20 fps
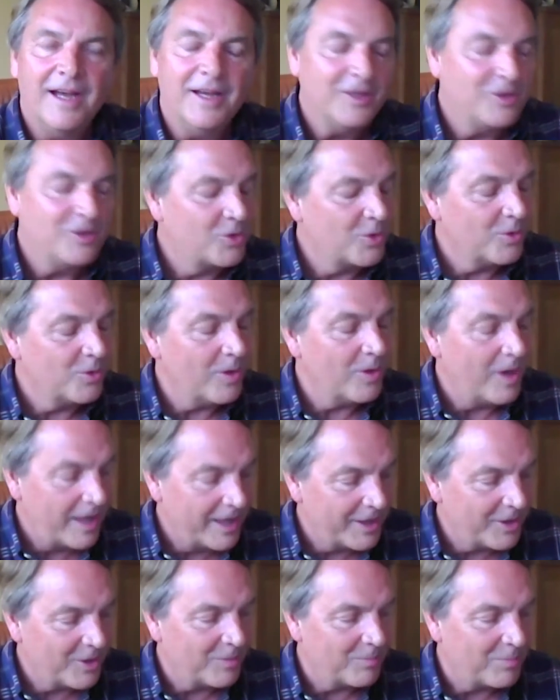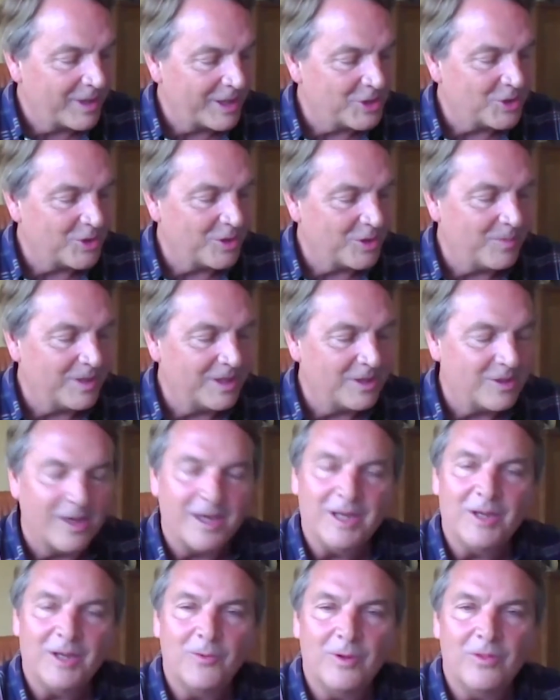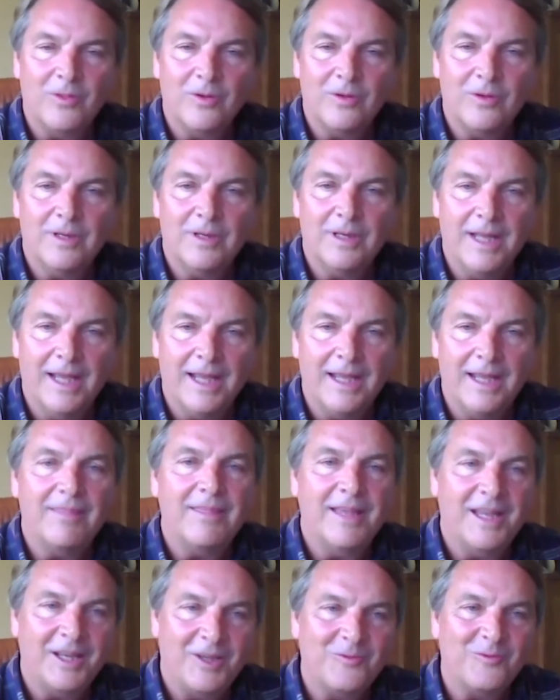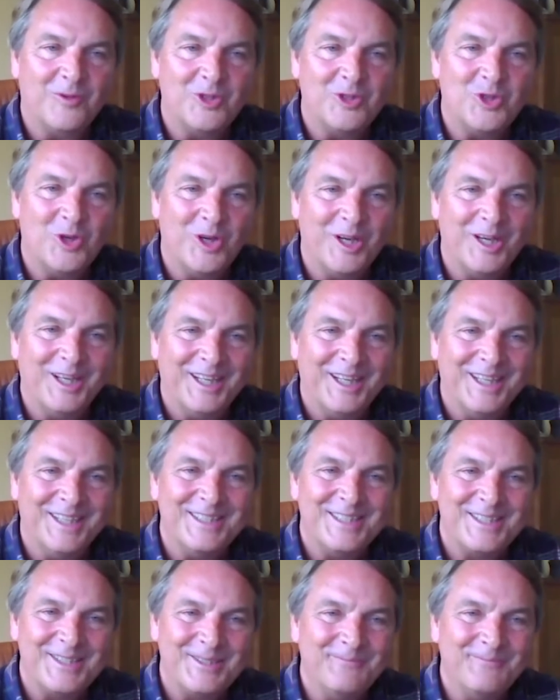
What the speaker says: True honor and pleasure to be talking with you today. Thank you for joining us.